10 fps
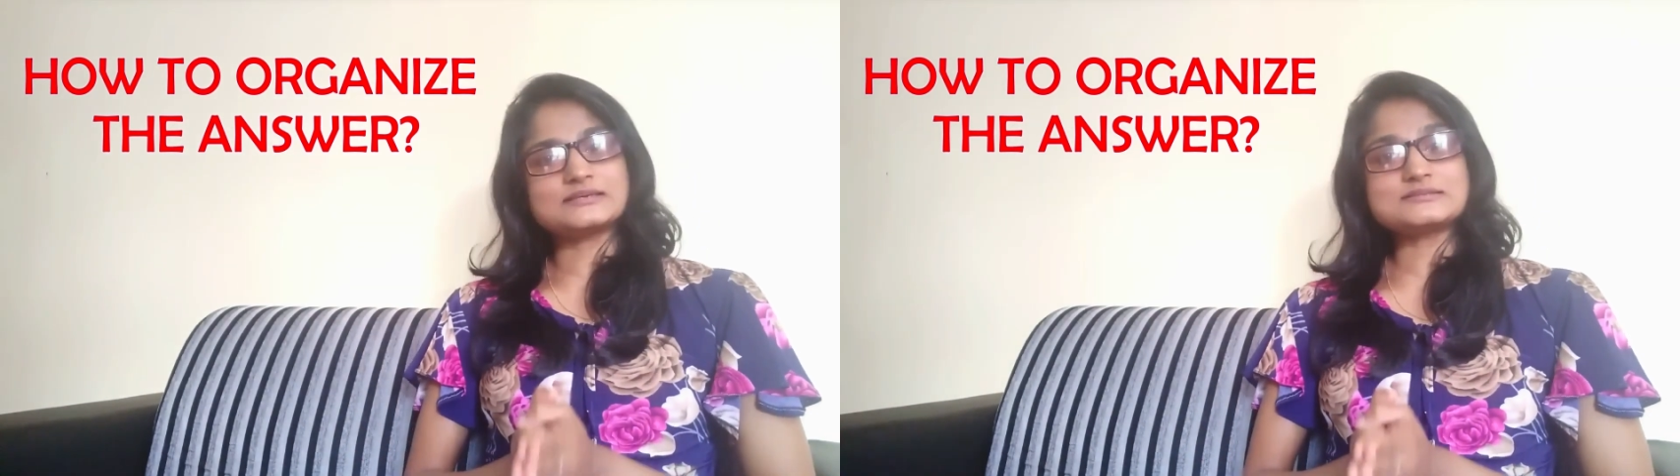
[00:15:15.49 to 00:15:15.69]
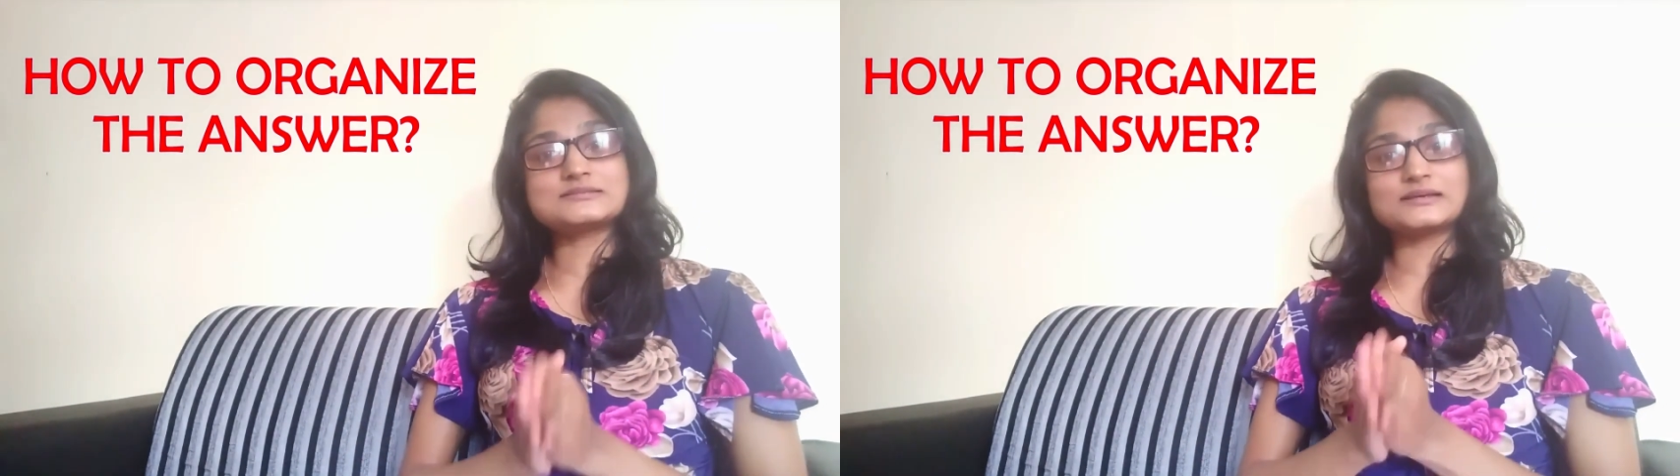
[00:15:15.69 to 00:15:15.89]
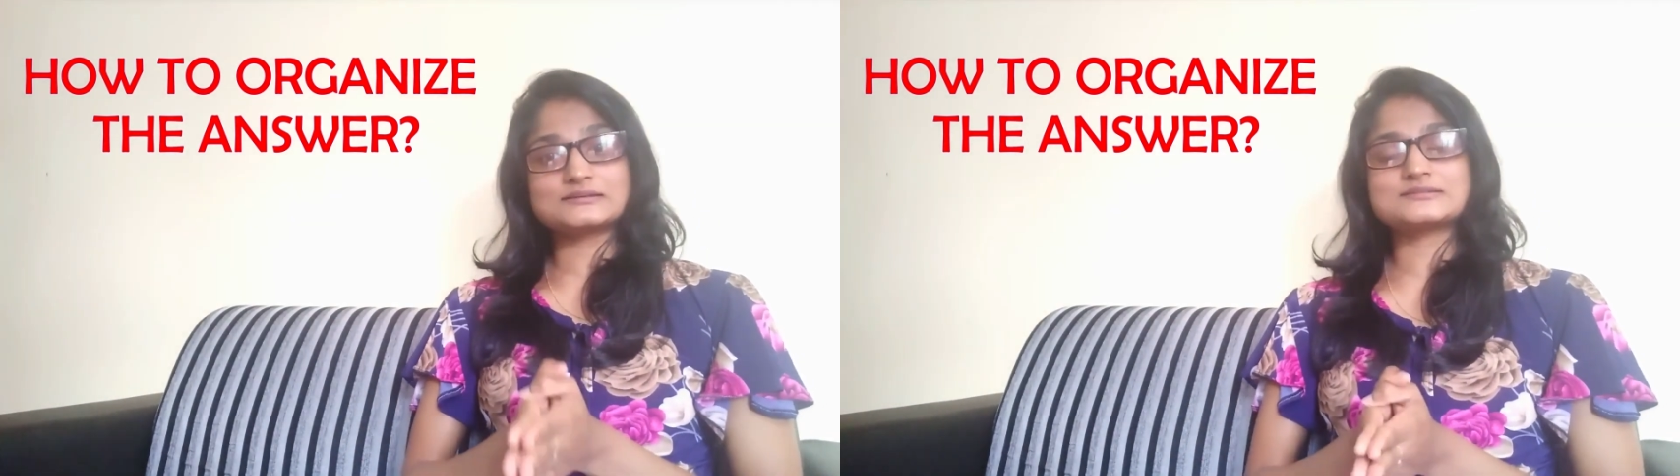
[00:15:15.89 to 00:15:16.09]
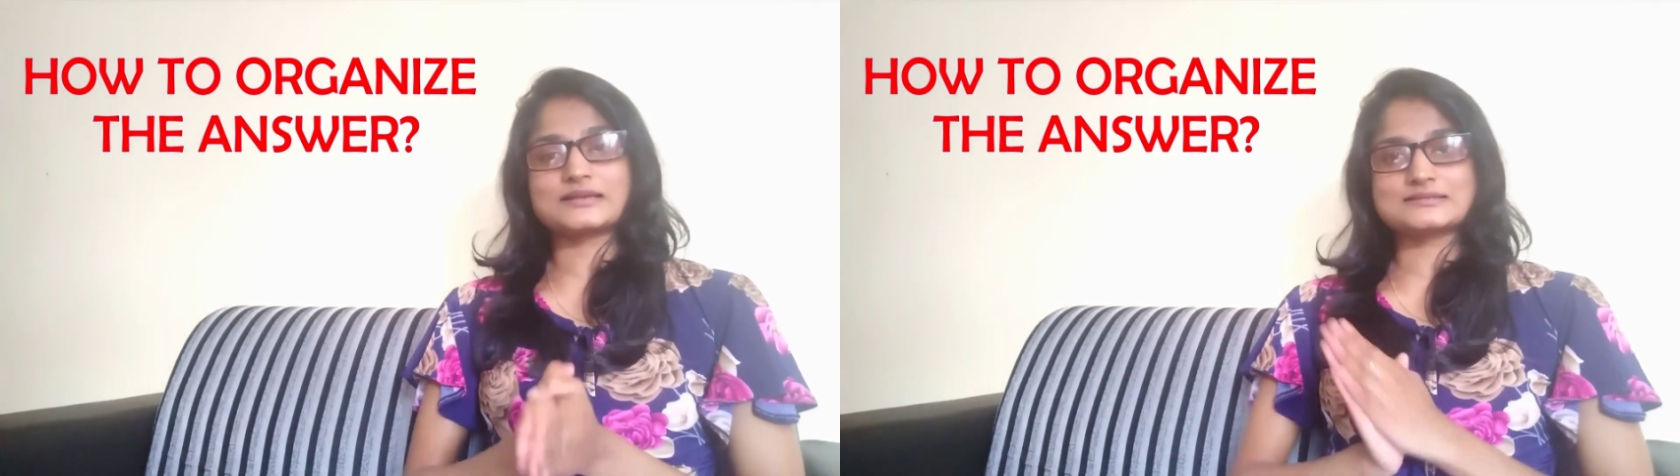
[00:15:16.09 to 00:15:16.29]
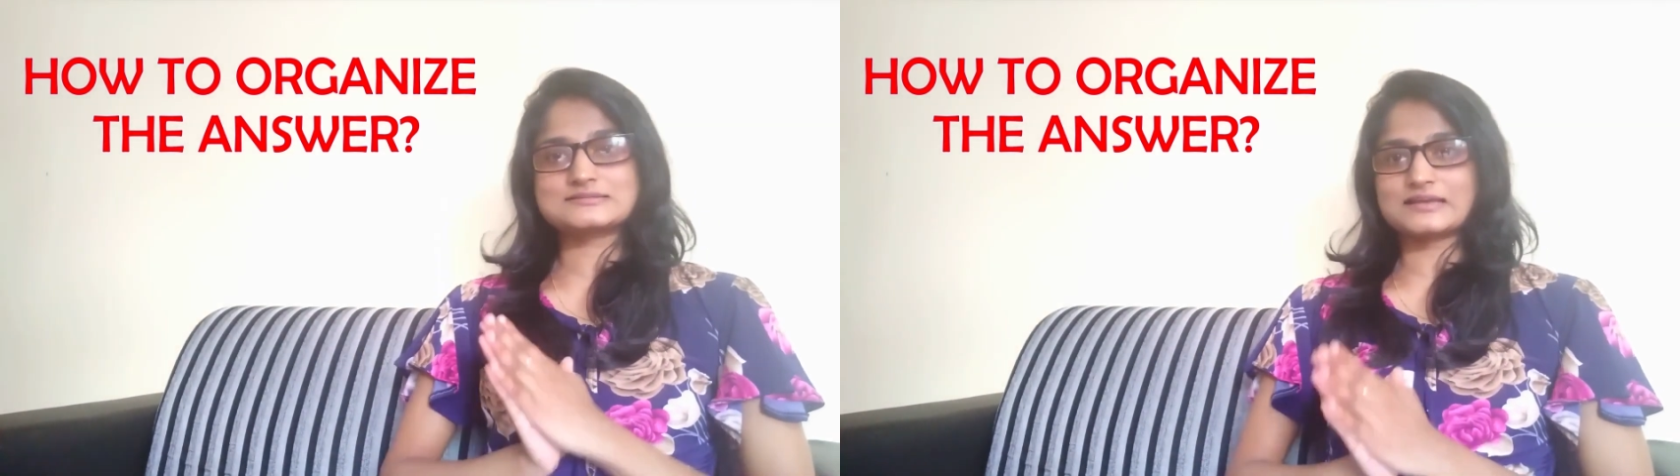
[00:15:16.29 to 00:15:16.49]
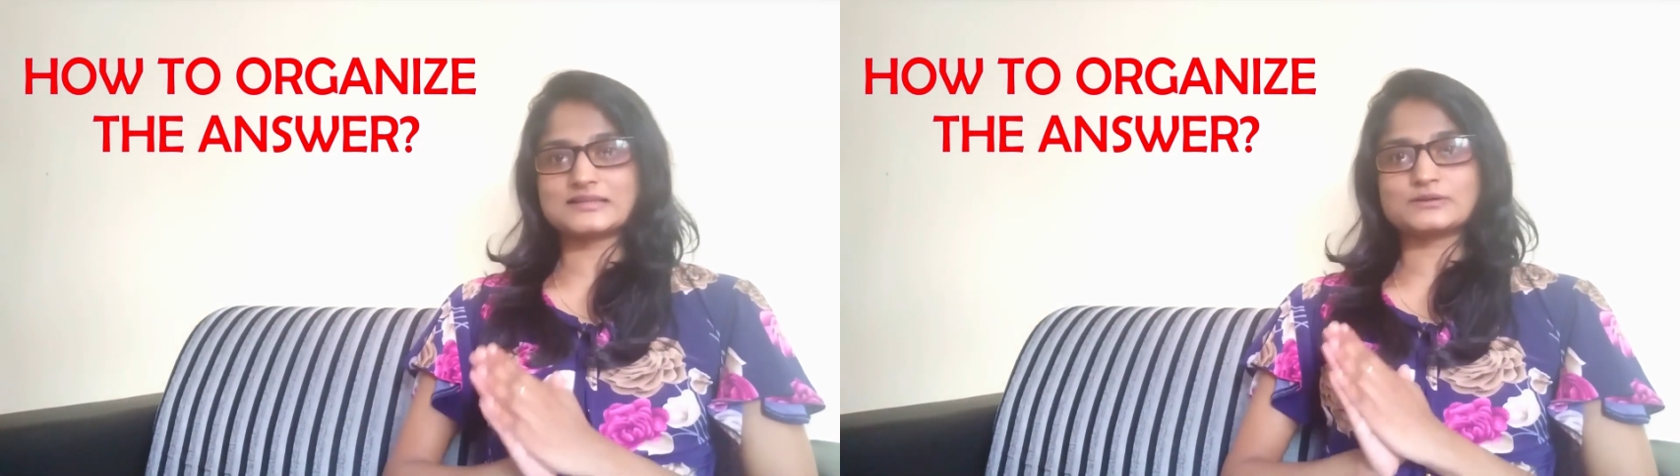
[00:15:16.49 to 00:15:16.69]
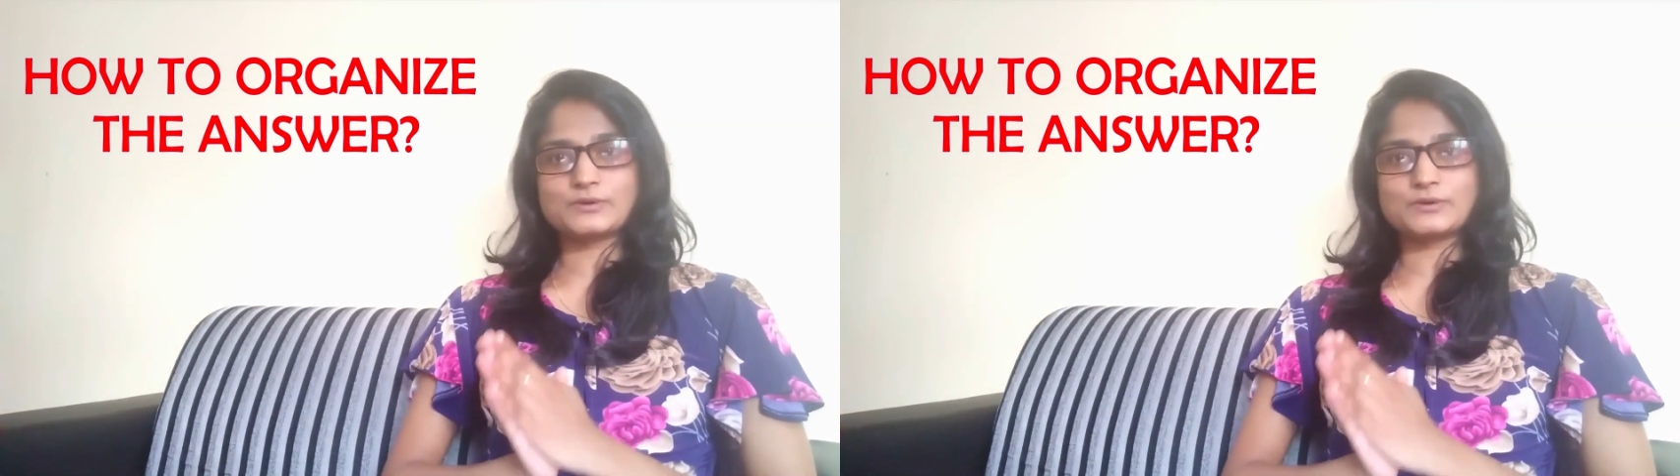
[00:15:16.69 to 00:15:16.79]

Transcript: is the text and